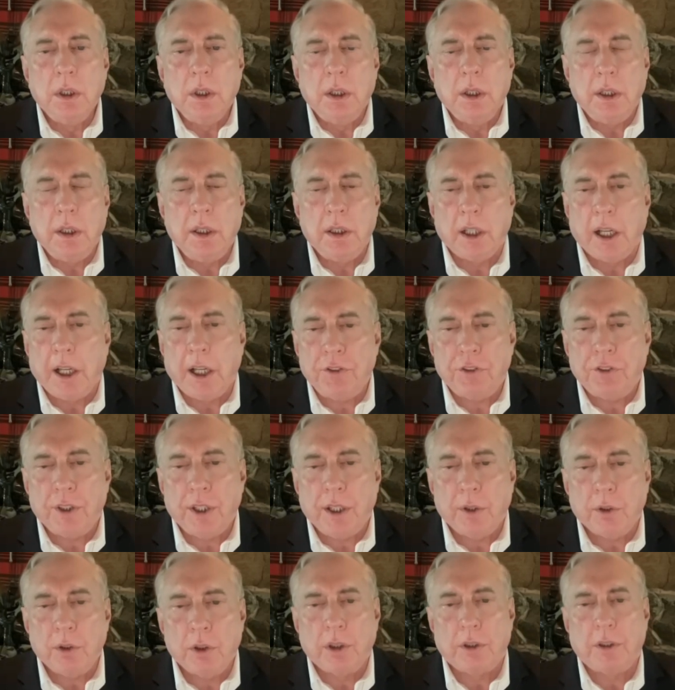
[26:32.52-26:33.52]
And
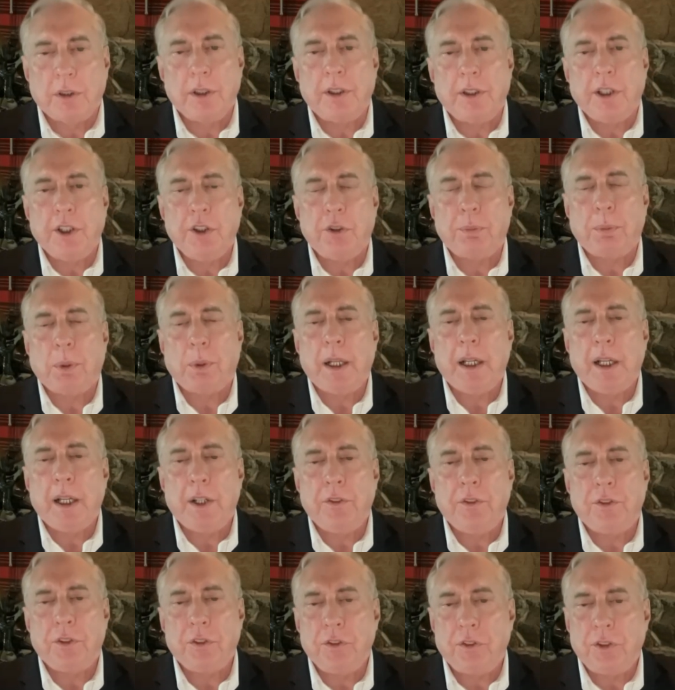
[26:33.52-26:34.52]
Eisenhower looked at these
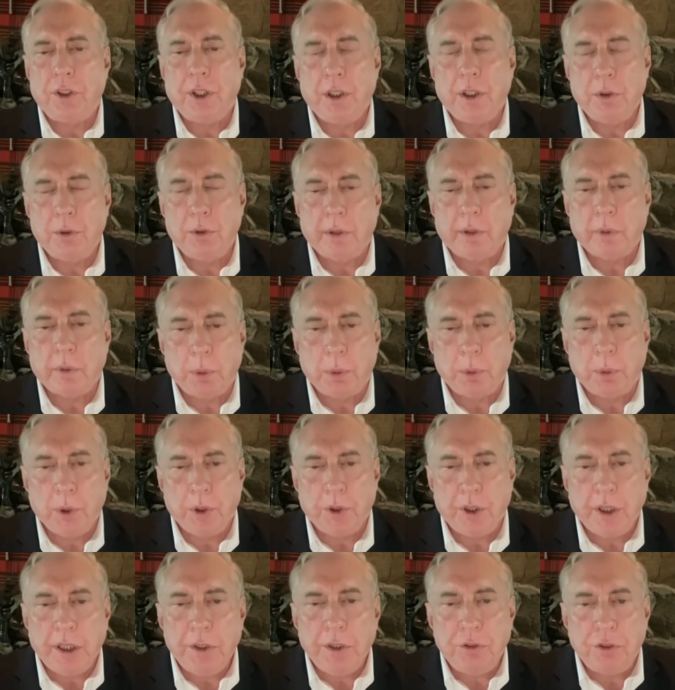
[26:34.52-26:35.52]
plans and said, whoever put
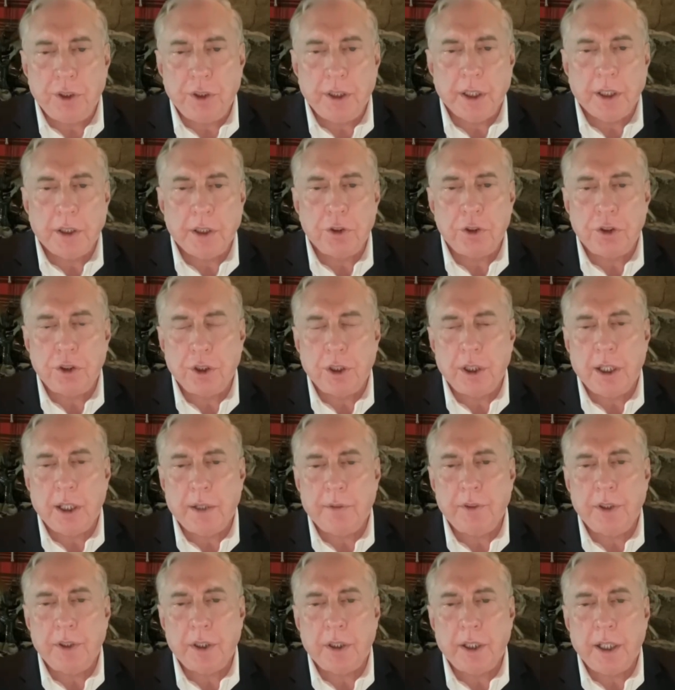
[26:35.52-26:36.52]
these together should have
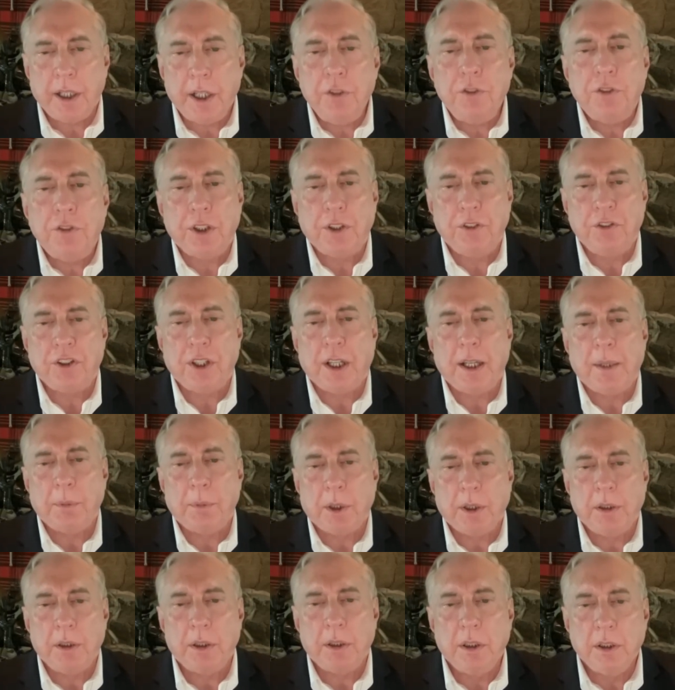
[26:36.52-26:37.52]
their heads examined.
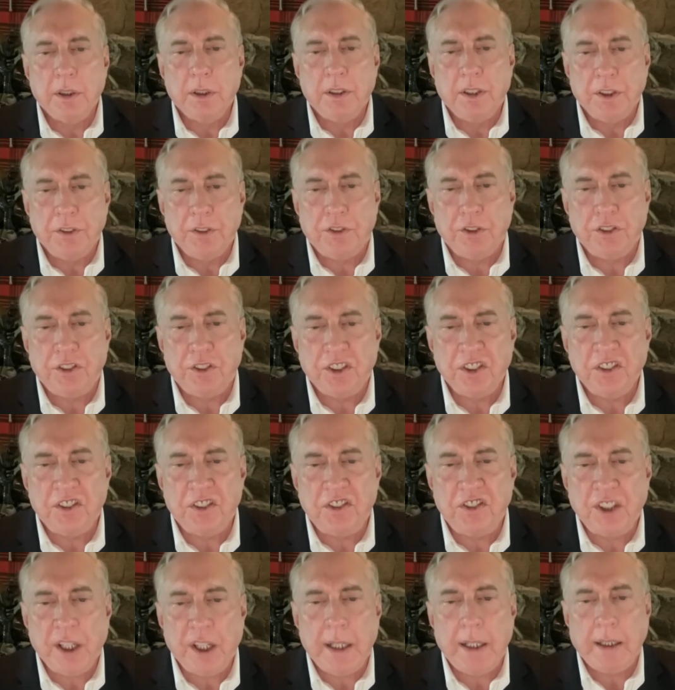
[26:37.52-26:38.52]
This is
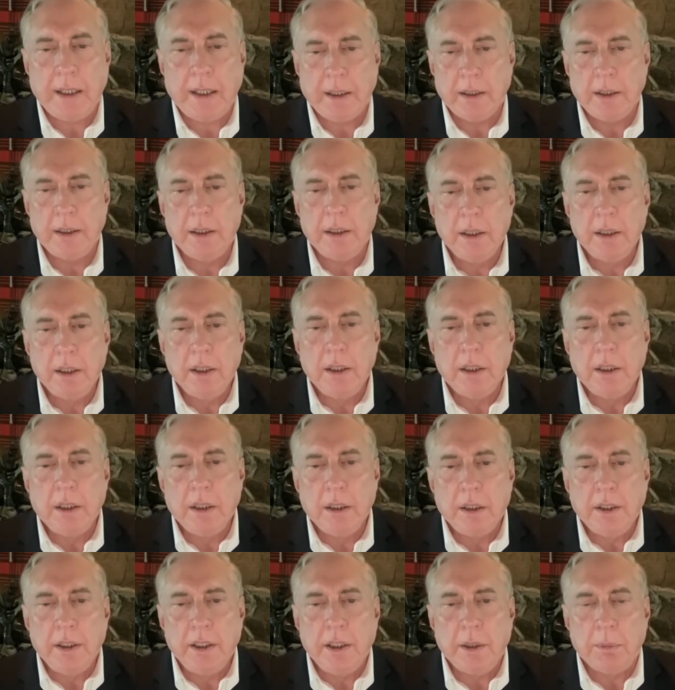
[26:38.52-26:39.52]
insane.
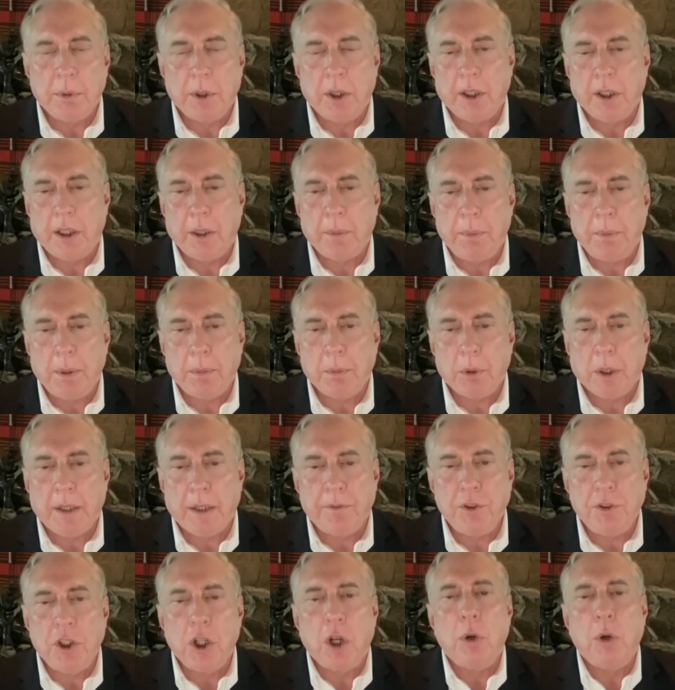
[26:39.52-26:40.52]
The American people have
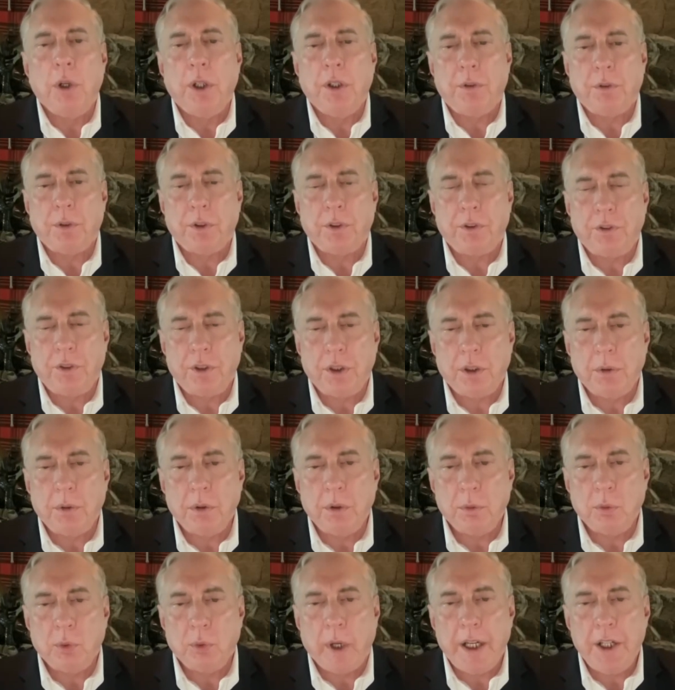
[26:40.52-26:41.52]
no interest in
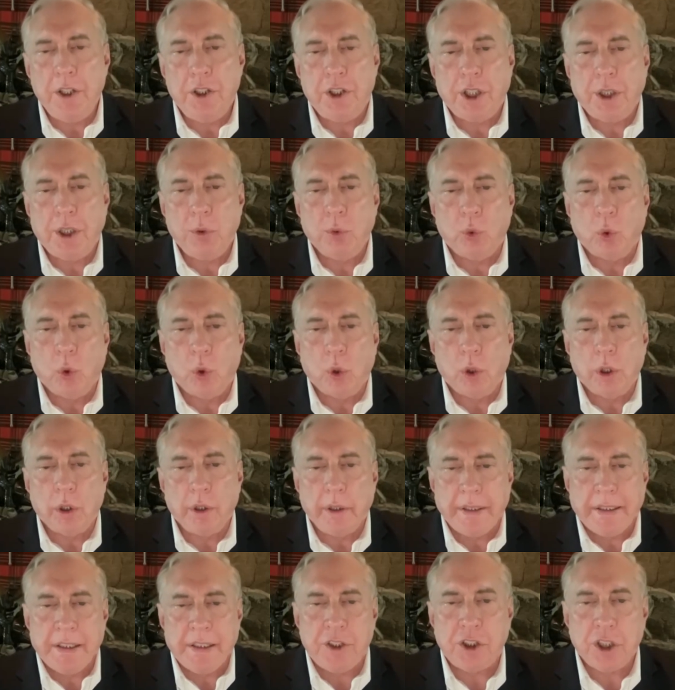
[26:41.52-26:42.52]
waging war
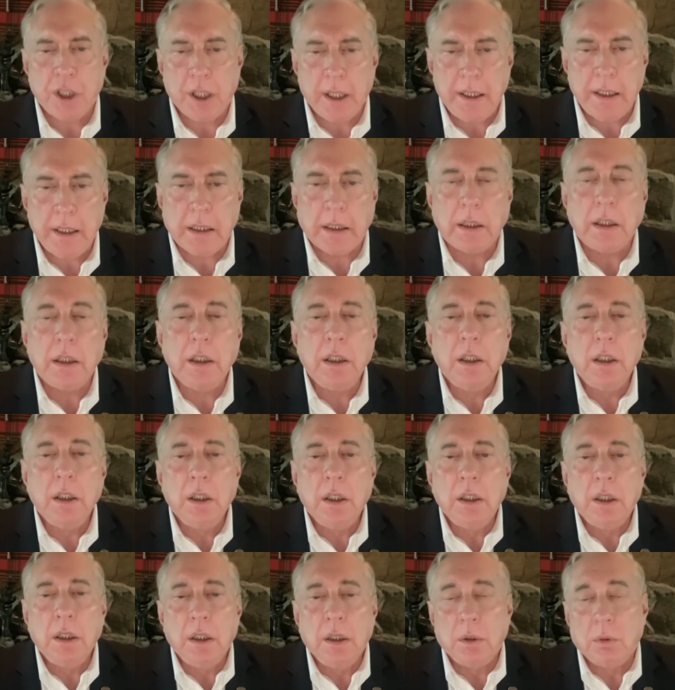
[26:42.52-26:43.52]
in China.
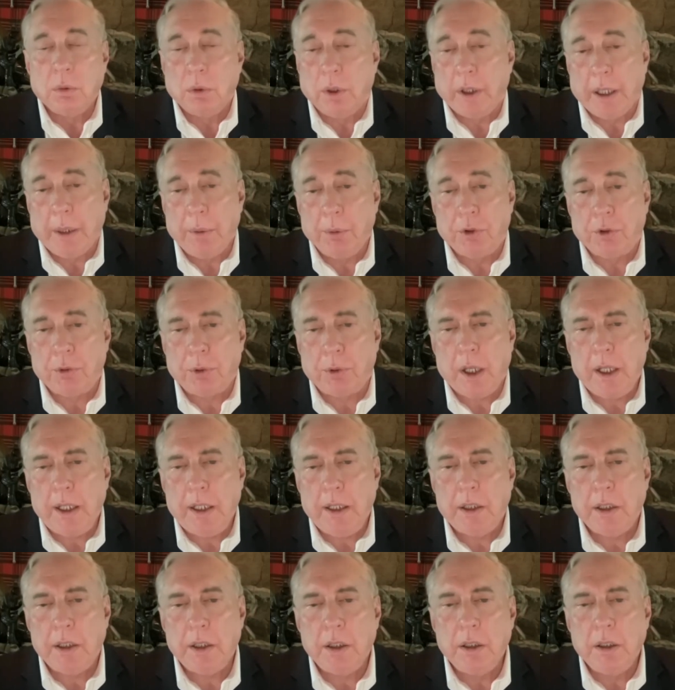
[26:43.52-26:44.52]
Well, he was right.
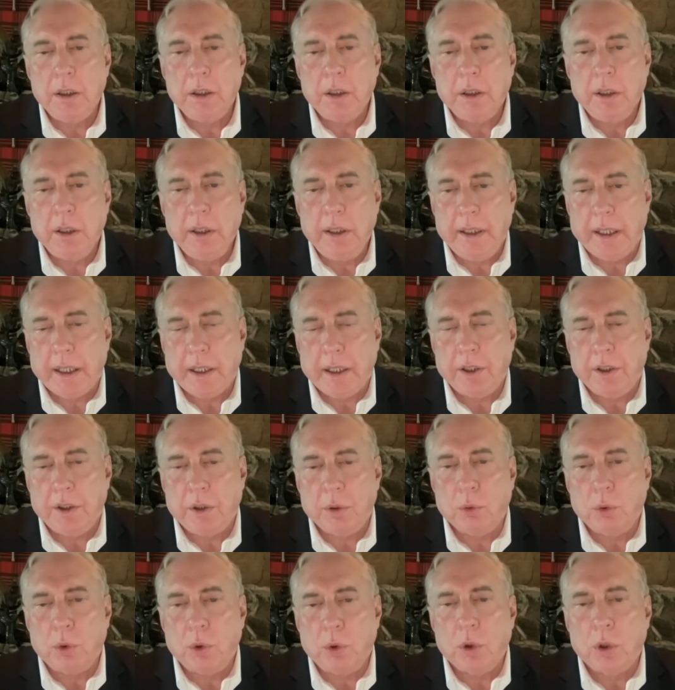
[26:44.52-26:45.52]
He ended the
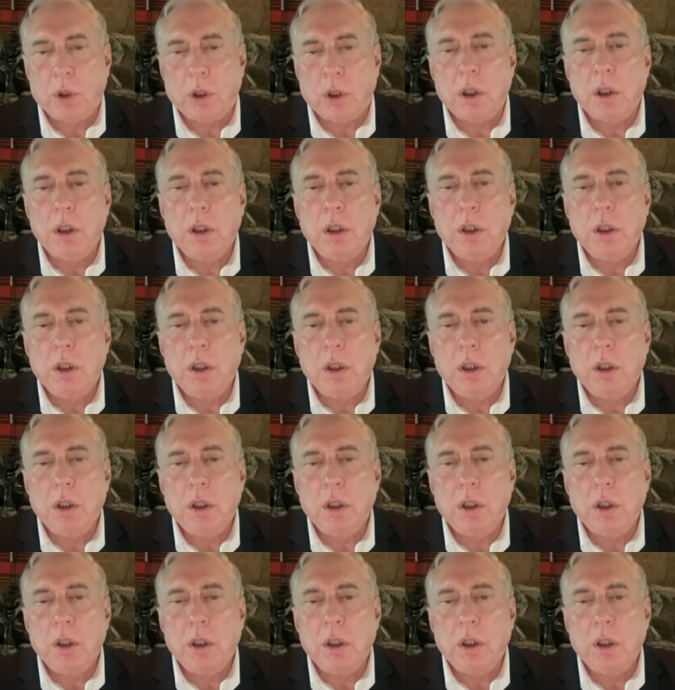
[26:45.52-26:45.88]
war.